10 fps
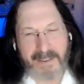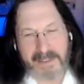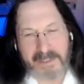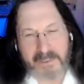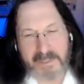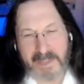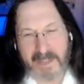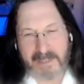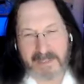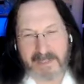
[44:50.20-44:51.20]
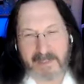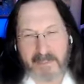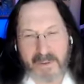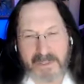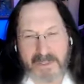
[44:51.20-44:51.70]
And as you attend to the
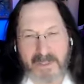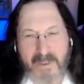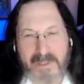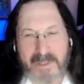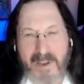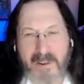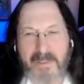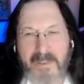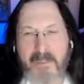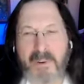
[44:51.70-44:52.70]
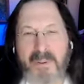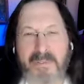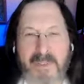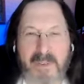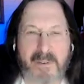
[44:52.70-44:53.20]
emotion, notice carefully where you
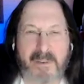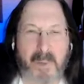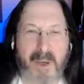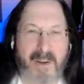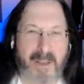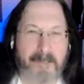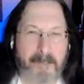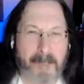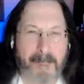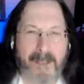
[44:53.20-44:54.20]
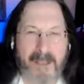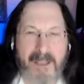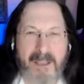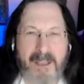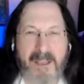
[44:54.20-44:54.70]
feel in your body.
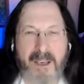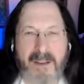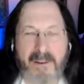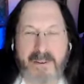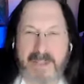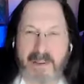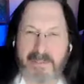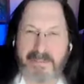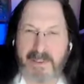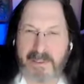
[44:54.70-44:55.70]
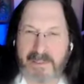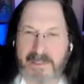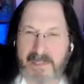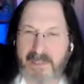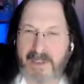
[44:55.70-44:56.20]
And notice how it
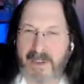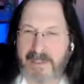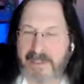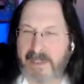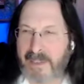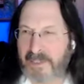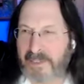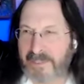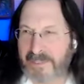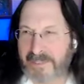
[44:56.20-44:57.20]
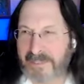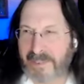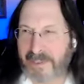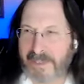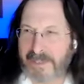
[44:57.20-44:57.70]
feels as a constellation
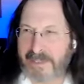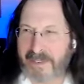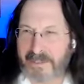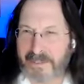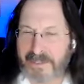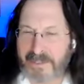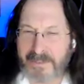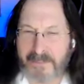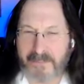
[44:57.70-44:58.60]
of sensations.